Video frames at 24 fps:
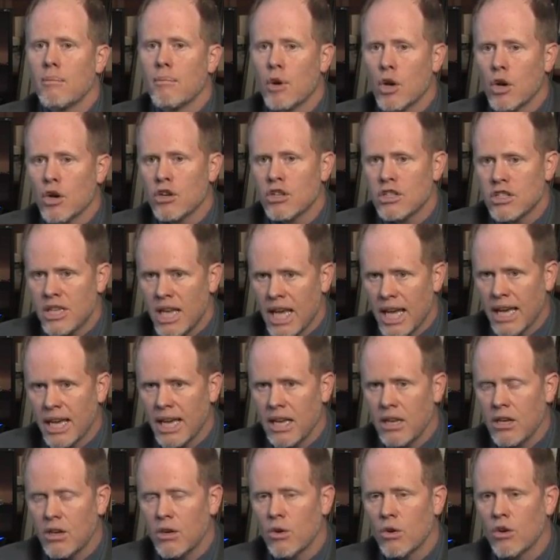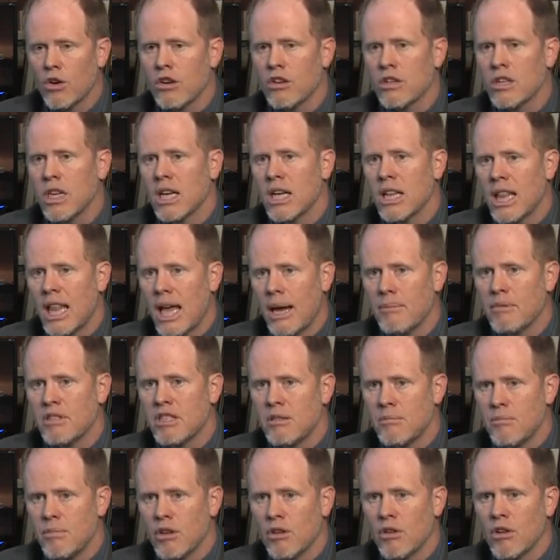per second in order to collapse
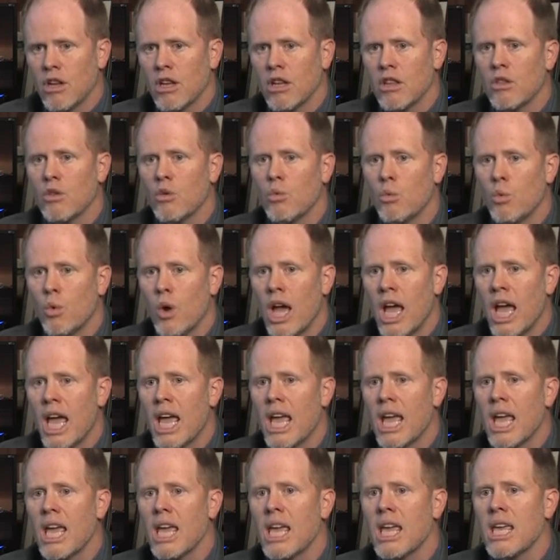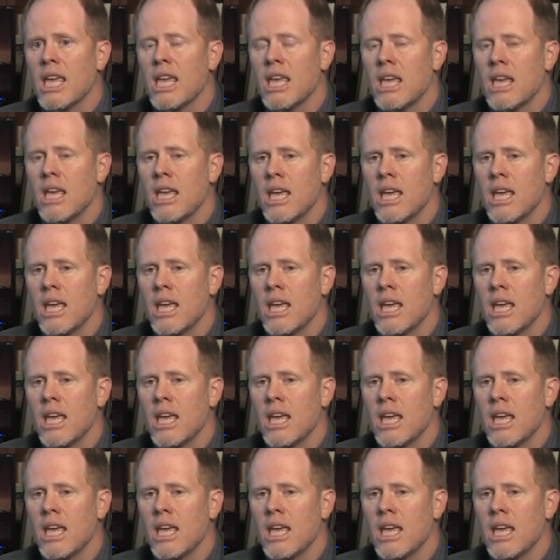the building the way